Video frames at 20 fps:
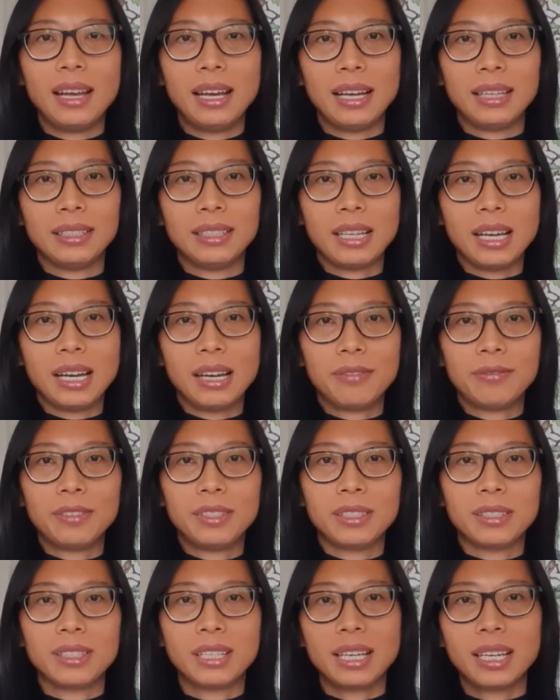And
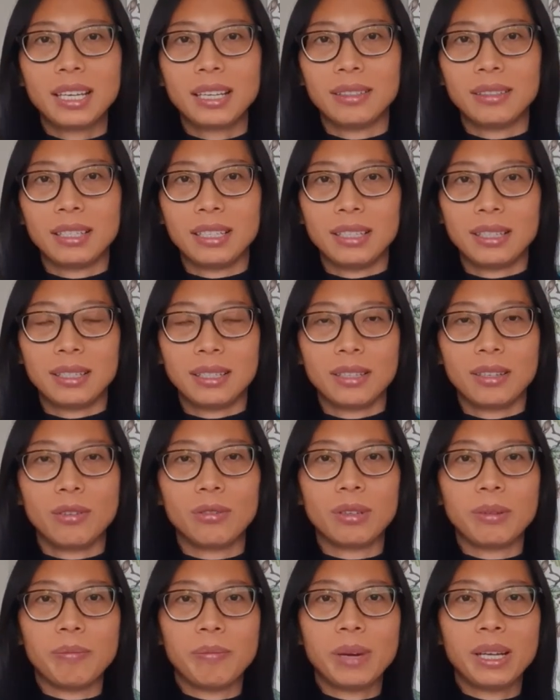after taking these
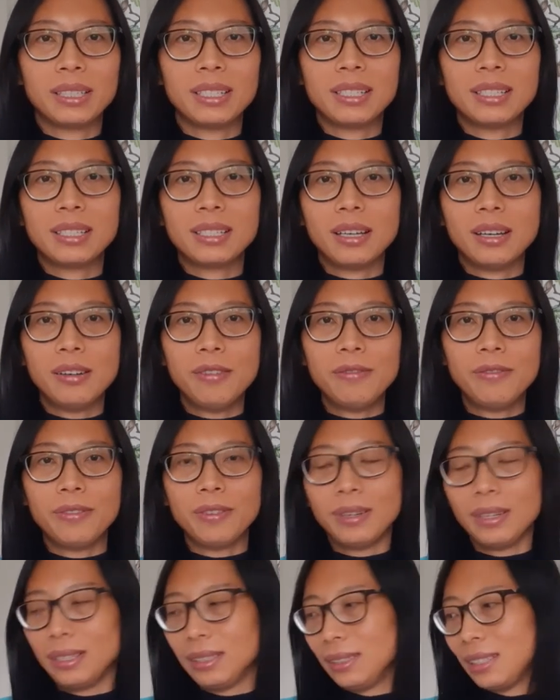golden buttons
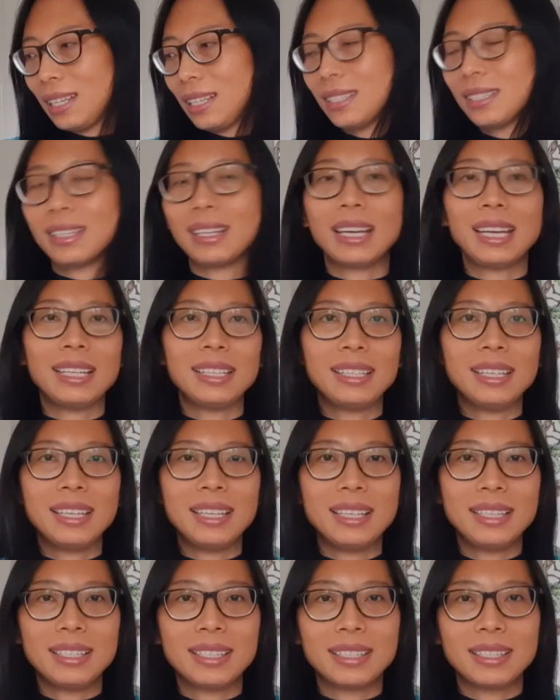off, this
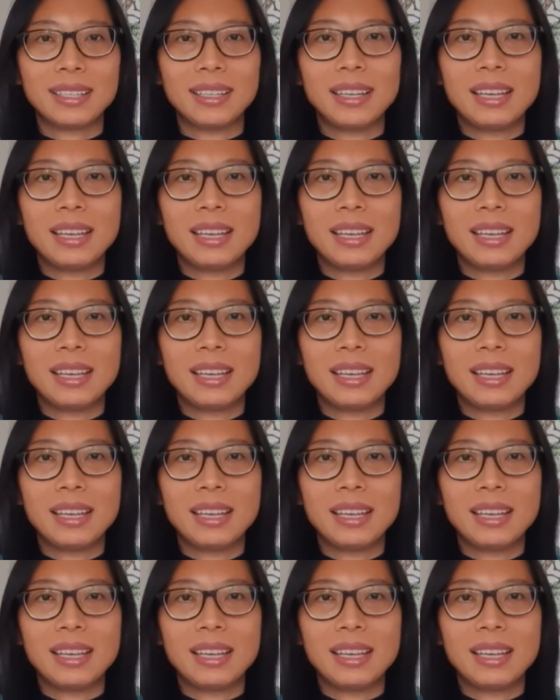80s